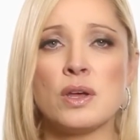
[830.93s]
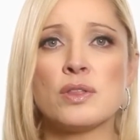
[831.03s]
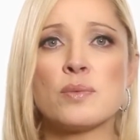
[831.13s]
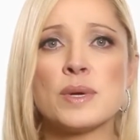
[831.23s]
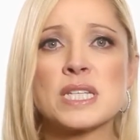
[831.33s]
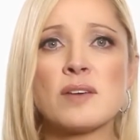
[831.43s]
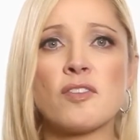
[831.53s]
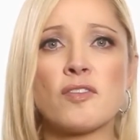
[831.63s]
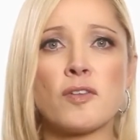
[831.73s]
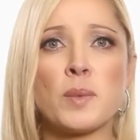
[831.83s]
the risk
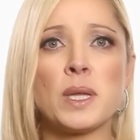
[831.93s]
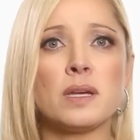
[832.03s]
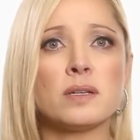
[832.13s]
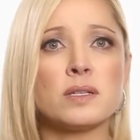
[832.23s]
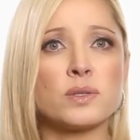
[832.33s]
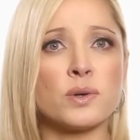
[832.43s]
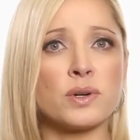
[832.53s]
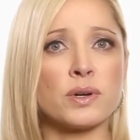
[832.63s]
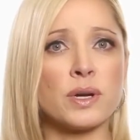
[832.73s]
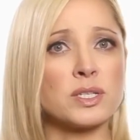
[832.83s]
of a familial
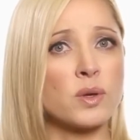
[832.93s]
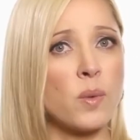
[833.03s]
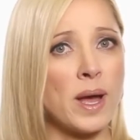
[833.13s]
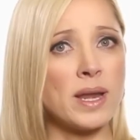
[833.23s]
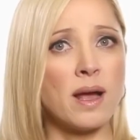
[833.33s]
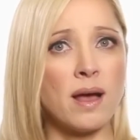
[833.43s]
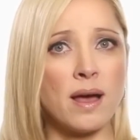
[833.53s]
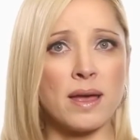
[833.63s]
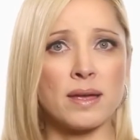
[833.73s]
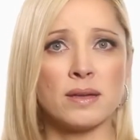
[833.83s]
disorder is quite
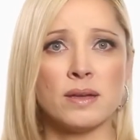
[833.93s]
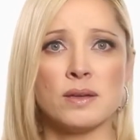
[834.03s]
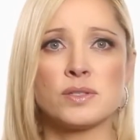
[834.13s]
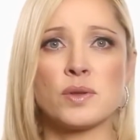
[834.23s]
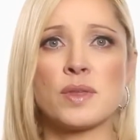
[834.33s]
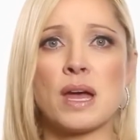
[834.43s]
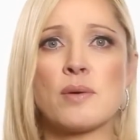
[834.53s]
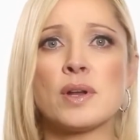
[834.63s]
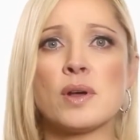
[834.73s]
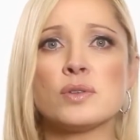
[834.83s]
high, so
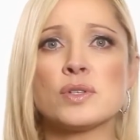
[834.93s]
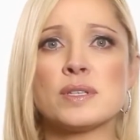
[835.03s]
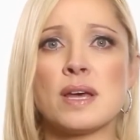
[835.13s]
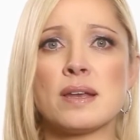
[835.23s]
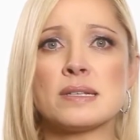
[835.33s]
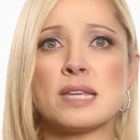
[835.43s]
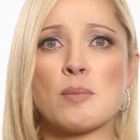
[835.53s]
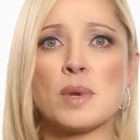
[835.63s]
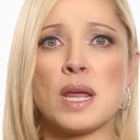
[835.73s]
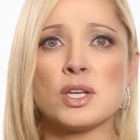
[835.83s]
thyroid ultrasound
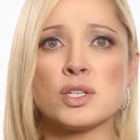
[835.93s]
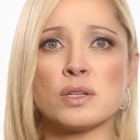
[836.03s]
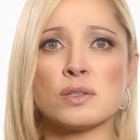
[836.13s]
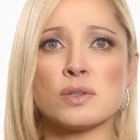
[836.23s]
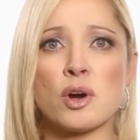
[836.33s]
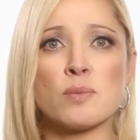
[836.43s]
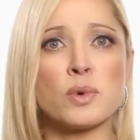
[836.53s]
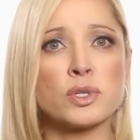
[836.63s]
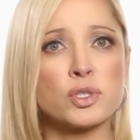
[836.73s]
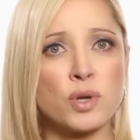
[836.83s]
examinations are
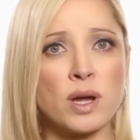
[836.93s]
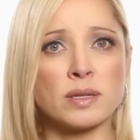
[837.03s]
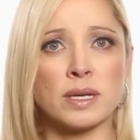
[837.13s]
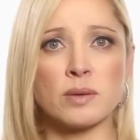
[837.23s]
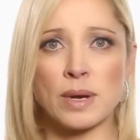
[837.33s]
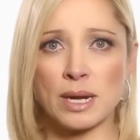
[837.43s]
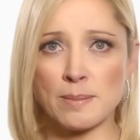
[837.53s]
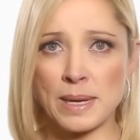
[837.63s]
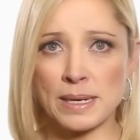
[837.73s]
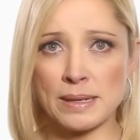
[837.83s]
more strongly
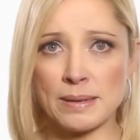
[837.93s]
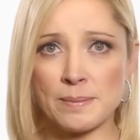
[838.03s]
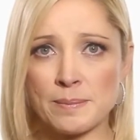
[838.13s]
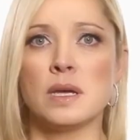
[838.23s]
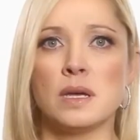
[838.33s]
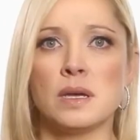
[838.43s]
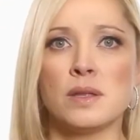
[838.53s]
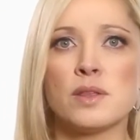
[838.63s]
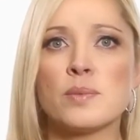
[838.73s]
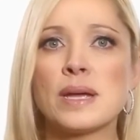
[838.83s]
recommended.
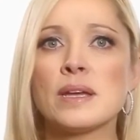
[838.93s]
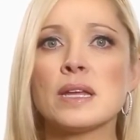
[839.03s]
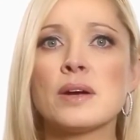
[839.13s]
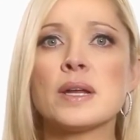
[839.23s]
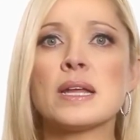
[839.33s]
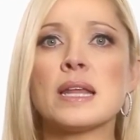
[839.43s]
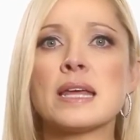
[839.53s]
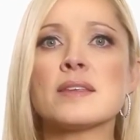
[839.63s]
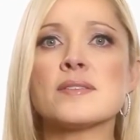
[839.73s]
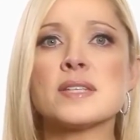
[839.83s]
The regularity and
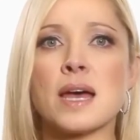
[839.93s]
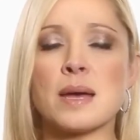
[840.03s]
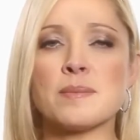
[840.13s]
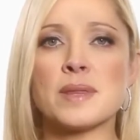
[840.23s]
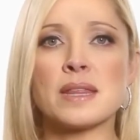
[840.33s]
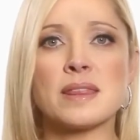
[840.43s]
length of time that